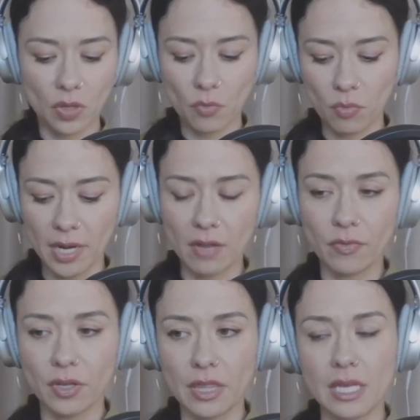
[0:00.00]

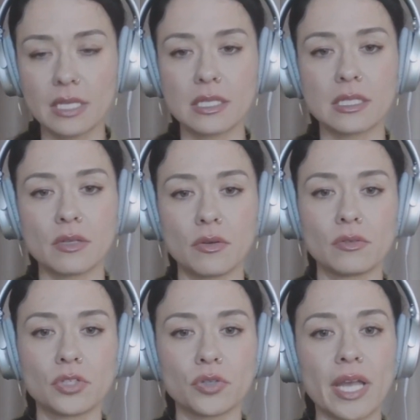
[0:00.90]
whatever these
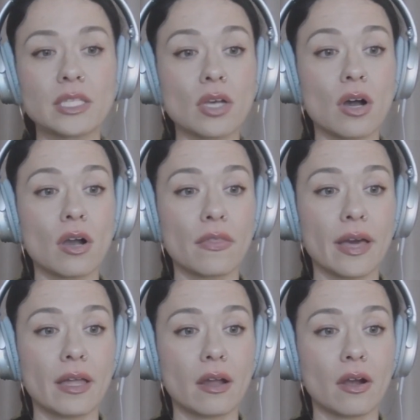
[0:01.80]
traits are
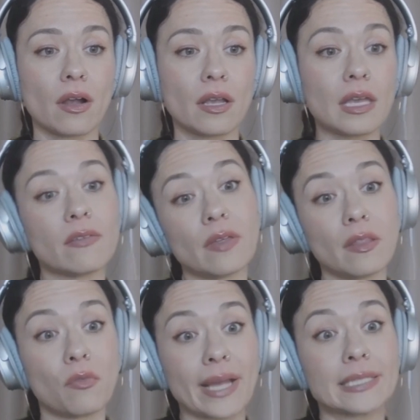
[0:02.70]
that are
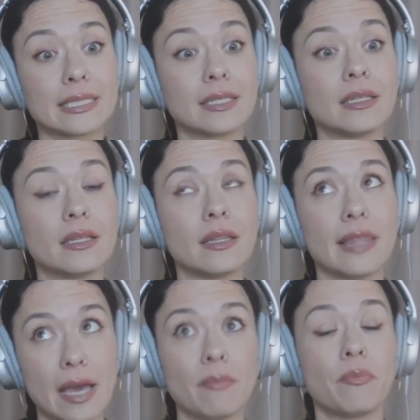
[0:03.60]
granted
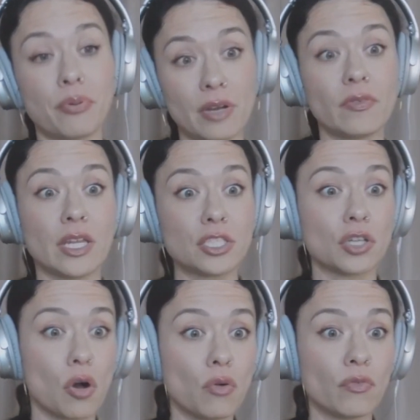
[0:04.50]
them privilege
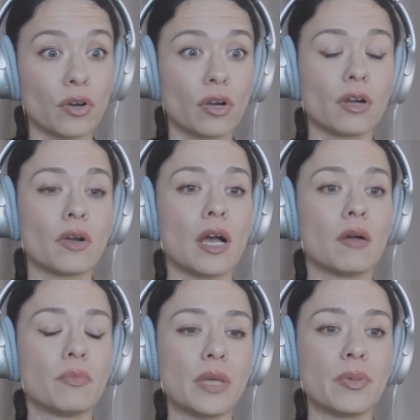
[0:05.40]
over
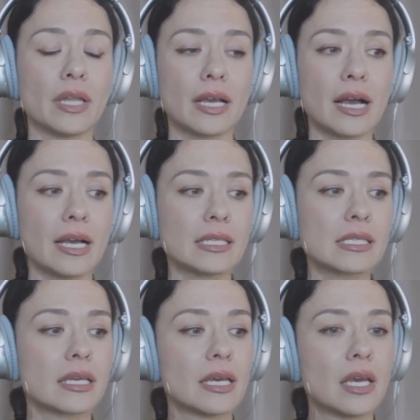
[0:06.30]
people like us.